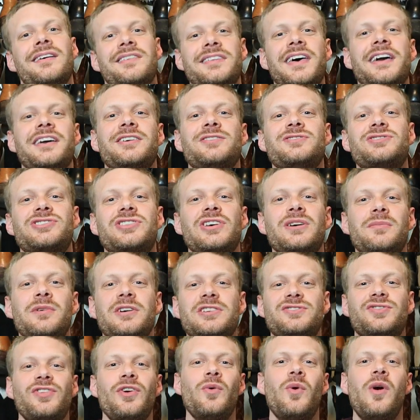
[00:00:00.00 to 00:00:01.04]
Thank you so
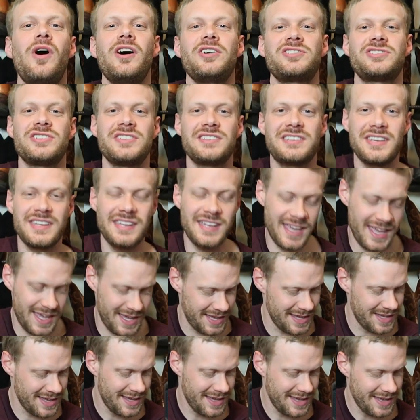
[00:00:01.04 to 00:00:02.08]
much for watching today.
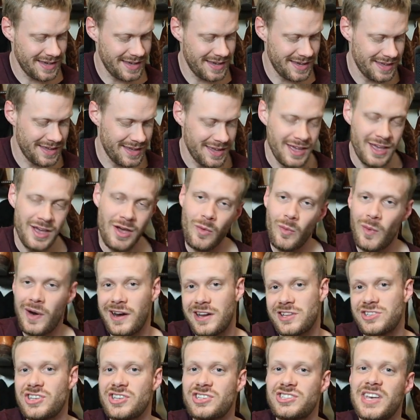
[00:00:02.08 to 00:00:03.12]
Why
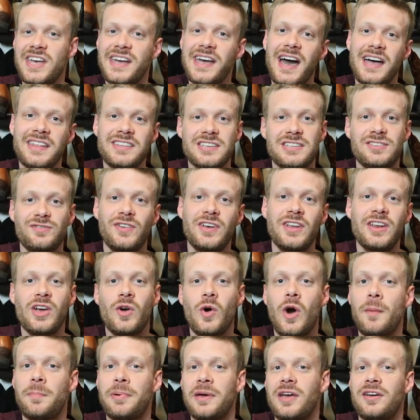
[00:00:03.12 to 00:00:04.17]
don't you check out this
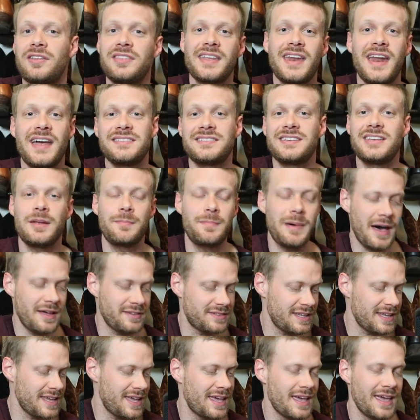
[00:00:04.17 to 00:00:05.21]
video up here that I did
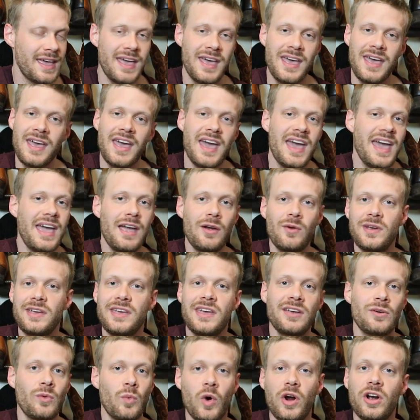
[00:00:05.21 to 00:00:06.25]
about the
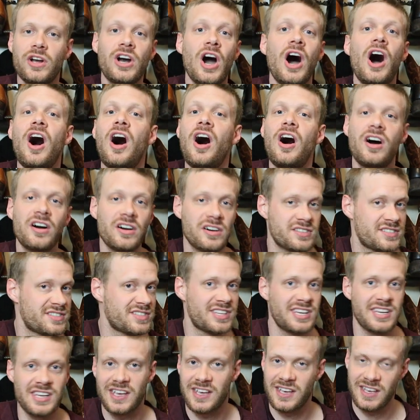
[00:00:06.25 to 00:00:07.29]
Ariat Work Hogs?